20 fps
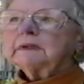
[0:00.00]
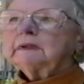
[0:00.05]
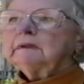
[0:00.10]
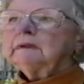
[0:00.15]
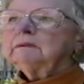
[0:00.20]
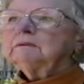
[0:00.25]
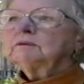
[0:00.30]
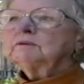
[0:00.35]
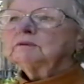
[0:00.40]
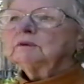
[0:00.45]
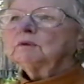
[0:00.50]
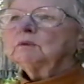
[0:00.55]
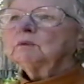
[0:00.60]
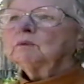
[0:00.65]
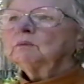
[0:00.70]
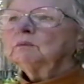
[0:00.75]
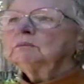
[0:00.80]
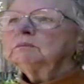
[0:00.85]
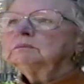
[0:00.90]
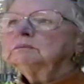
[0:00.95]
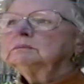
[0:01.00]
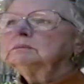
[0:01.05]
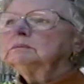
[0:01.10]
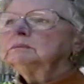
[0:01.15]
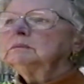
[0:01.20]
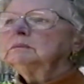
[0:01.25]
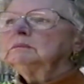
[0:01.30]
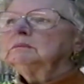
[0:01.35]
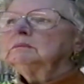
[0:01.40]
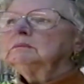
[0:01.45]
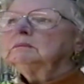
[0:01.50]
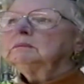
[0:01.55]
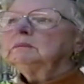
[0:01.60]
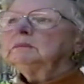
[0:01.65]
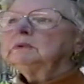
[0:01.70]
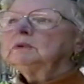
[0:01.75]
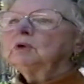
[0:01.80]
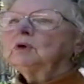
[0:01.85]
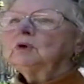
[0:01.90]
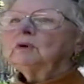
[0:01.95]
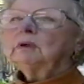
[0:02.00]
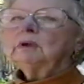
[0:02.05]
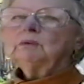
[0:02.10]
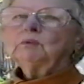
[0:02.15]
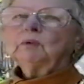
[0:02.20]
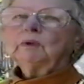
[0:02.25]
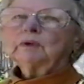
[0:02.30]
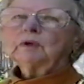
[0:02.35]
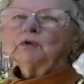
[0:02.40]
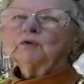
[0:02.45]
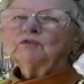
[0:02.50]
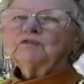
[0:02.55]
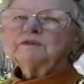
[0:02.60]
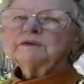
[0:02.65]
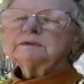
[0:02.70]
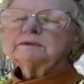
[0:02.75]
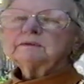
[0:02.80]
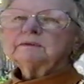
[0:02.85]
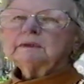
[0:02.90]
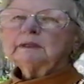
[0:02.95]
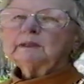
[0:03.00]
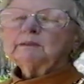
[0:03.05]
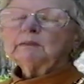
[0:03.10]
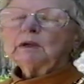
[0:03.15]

and so, you know, I'd want to go visit them.